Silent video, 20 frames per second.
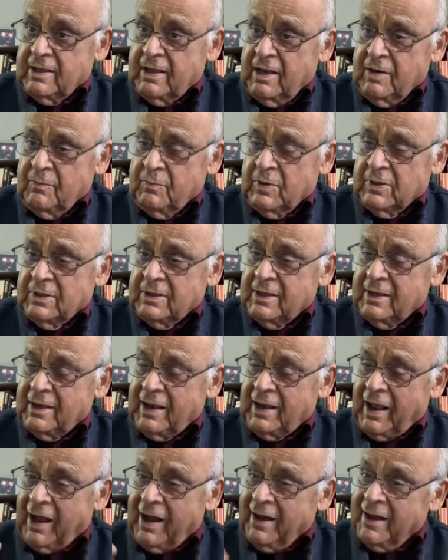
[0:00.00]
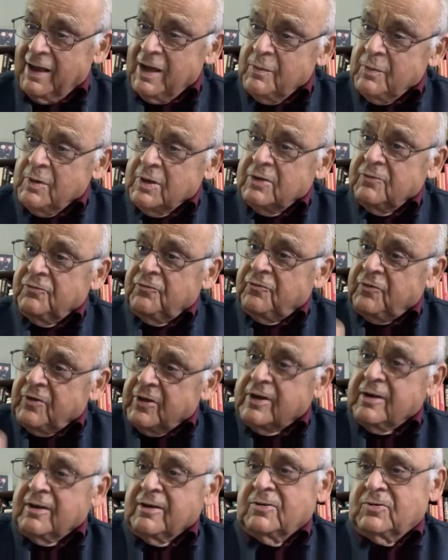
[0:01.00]
Not only that, but I am
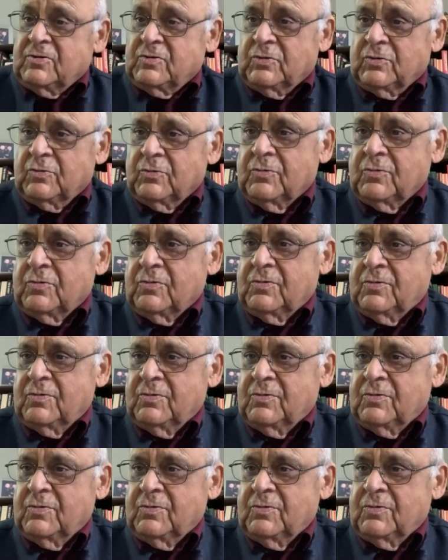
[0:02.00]
inferior to you.